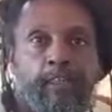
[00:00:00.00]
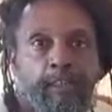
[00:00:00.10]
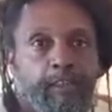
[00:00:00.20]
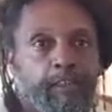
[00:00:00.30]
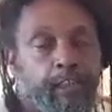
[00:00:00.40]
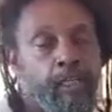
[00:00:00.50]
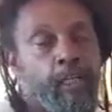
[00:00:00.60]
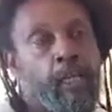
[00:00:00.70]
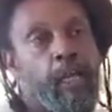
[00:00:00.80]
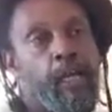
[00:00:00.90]
Sorry,
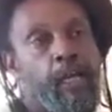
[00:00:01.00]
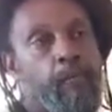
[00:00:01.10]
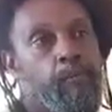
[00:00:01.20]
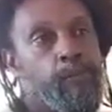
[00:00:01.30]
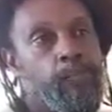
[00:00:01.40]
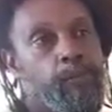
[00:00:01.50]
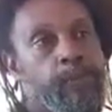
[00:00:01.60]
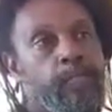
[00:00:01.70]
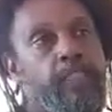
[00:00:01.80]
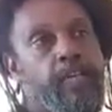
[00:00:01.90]
we're
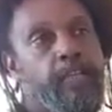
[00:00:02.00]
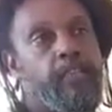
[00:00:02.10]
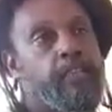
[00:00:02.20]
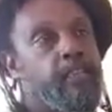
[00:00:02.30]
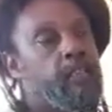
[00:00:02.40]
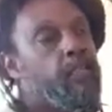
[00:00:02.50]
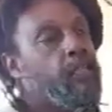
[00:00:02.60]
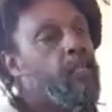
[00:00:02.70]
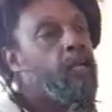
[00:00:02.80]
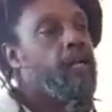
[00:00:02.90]
doing sets.
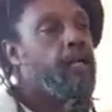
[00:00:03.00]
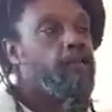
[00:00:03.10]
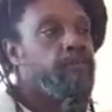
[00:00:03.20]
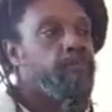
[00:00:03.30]
I